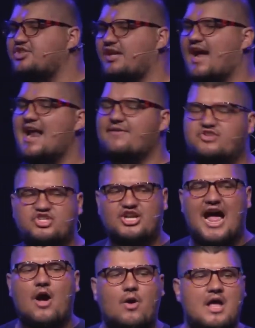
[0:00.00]
the kind of
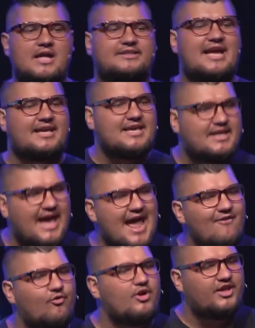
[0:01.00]
shout that he
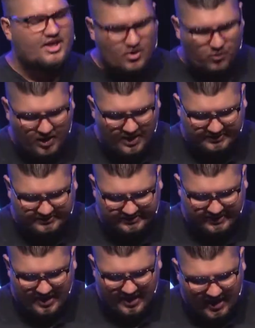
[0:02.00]
gave when he was
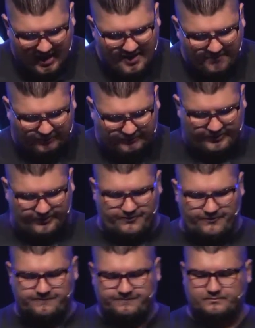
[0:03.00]
able to.
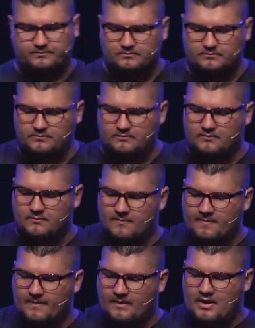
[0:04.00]

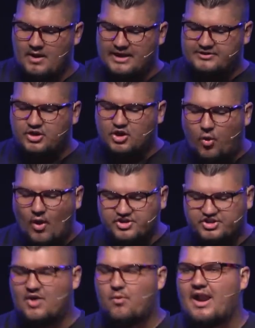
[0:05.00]
And so, the
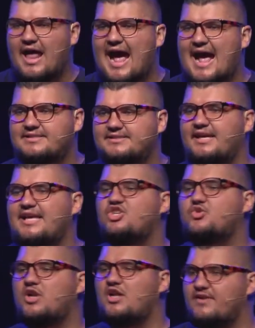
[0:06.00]
question I want to ask
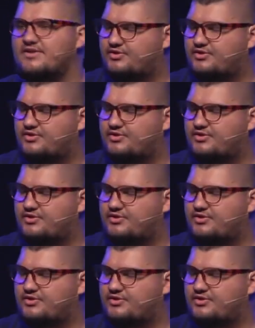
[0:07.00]
each one of us